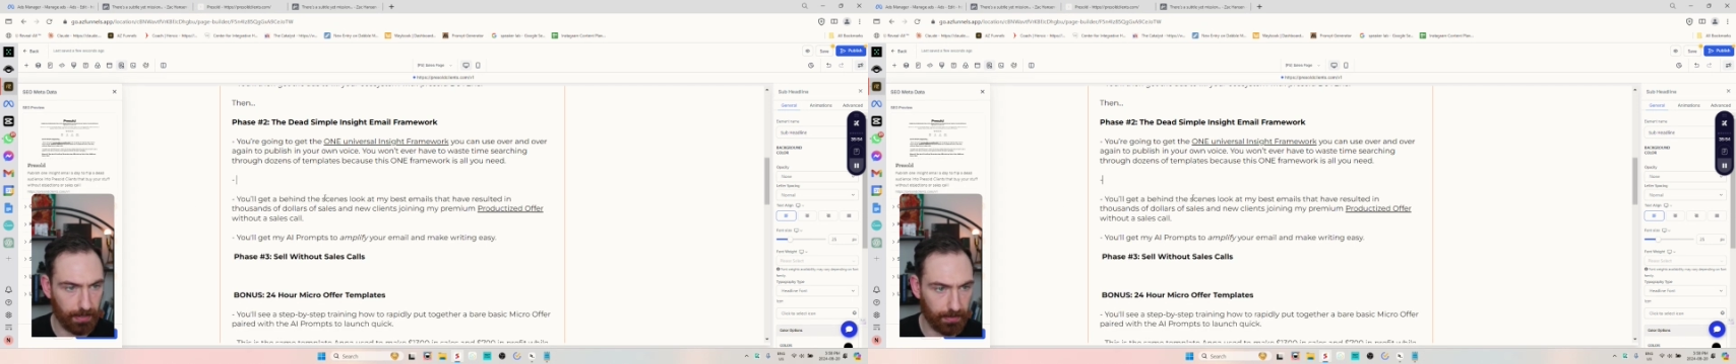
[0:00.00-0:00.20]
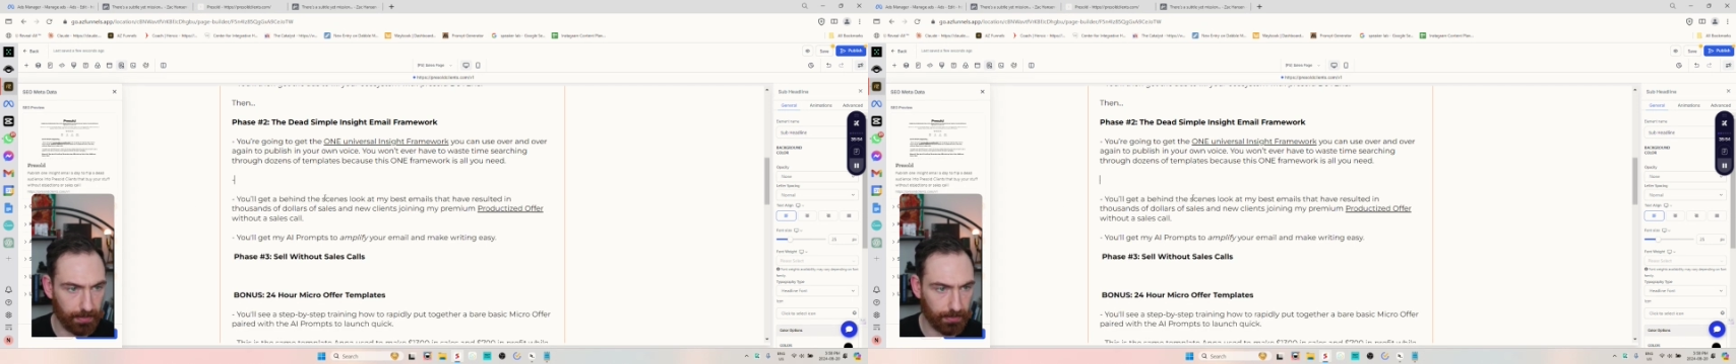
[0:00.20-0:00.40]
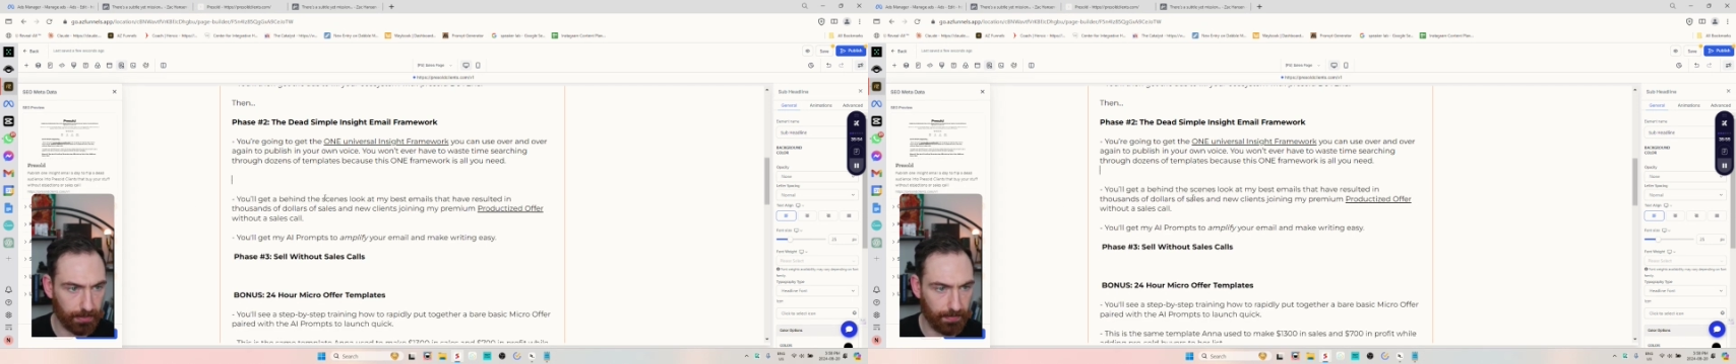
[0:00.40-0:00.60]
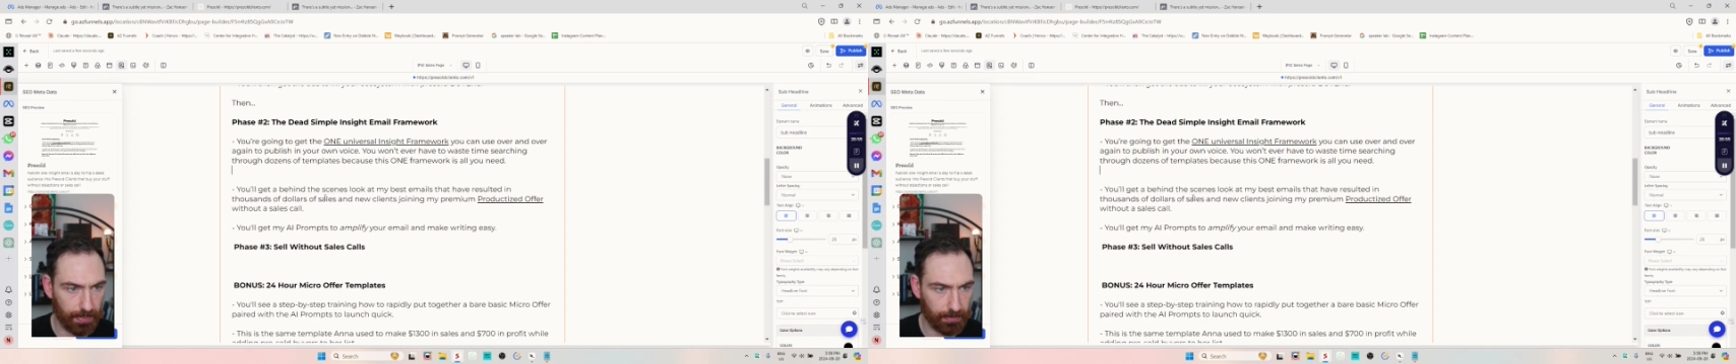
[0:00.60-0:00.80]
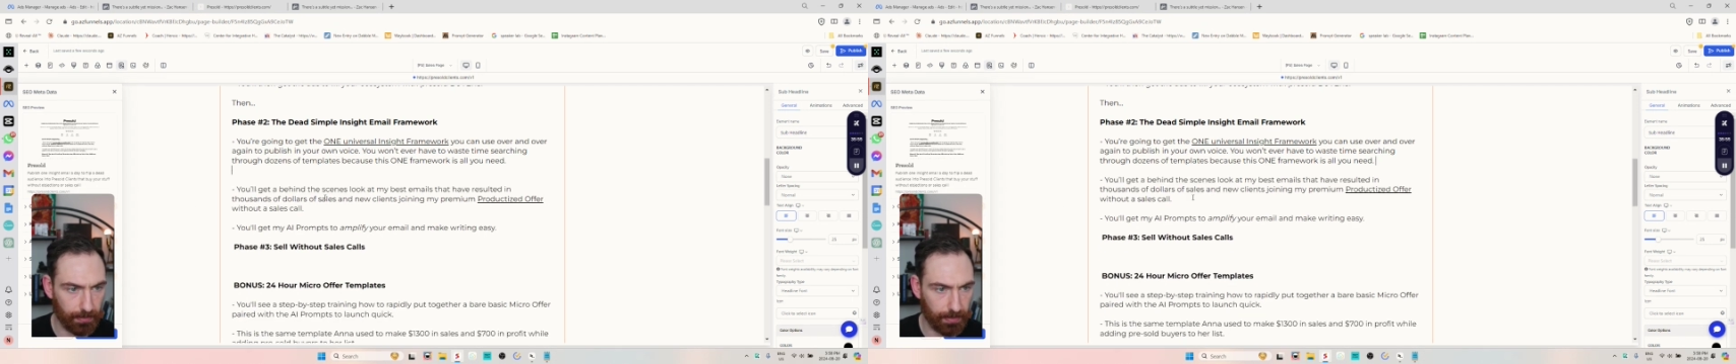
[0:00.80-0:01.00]
Let's leave
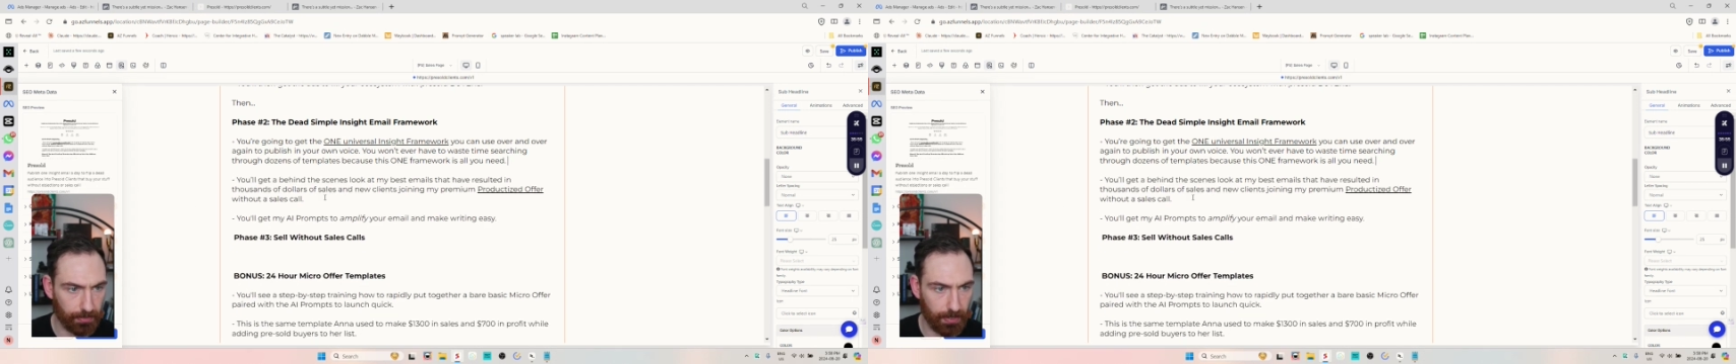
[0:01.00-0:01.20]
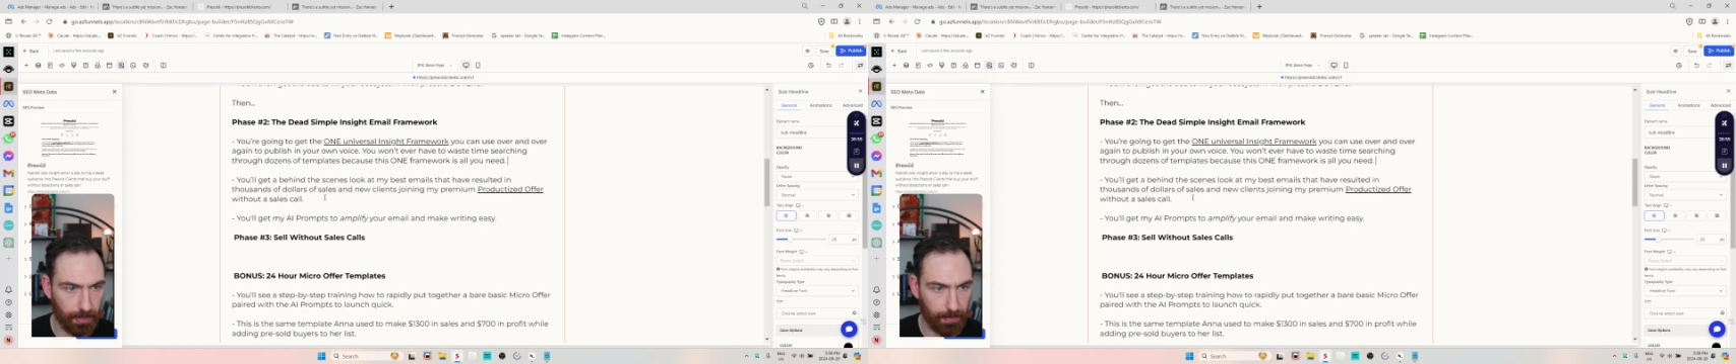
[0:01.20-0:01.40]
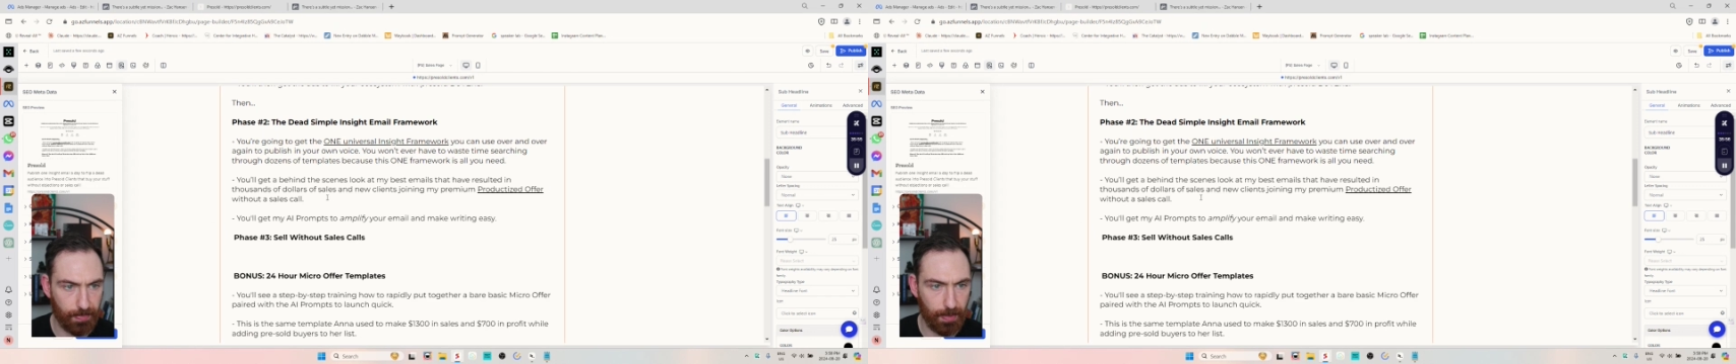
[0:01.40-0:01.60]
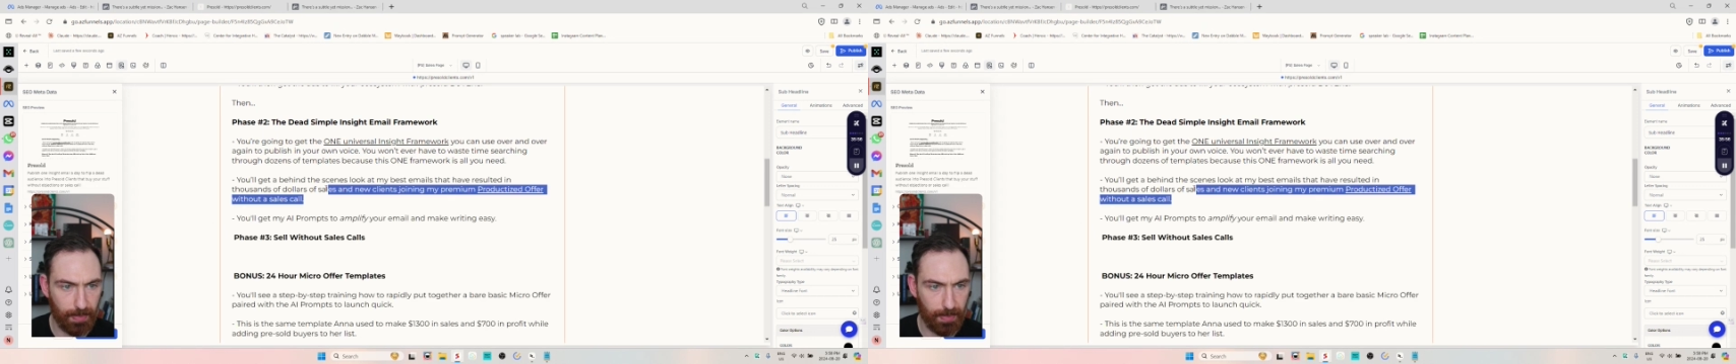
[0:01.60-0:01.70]
this one. So you'll get the